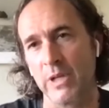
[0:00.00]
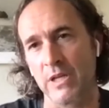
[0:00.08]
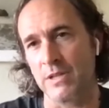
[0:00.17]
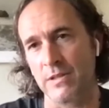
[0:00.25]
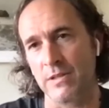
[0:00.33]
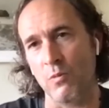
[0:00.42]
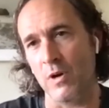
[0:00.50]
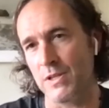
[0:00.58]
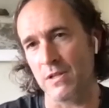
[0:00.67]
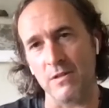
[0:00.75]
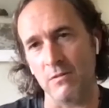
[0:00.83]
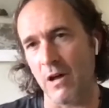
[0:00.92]
Because there
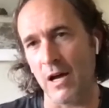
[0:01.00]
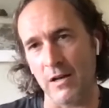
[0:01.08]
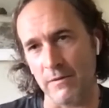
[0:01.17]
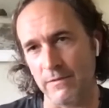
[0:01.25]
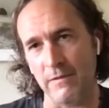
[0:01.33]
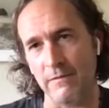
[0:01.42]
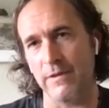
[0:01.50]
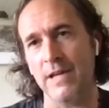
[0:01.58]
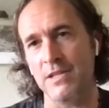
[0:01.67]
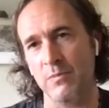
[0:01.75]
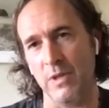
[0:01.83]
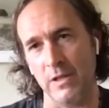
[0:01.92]
wasn't a lot of
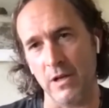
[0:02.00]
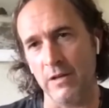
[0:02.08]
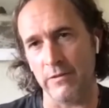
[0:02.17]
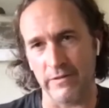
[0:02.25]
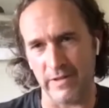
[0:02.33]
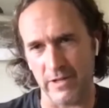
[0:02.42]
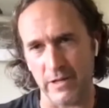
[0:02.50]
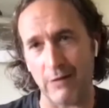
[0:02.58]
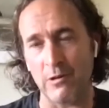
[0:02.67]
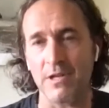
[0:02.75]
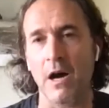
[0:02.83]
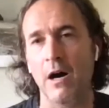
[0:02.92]
investment other than
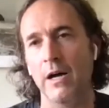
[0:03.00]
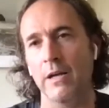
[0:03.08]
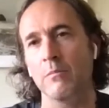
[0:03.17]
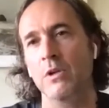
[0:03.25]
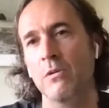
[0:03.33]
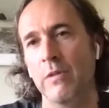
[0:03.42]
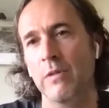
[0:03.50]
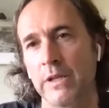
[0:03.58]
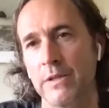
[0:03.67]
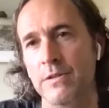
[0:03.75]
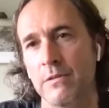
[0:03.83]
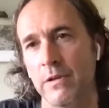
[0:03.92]
our time going
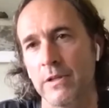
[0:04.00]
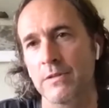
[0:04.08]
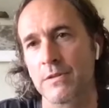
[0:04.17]
into it.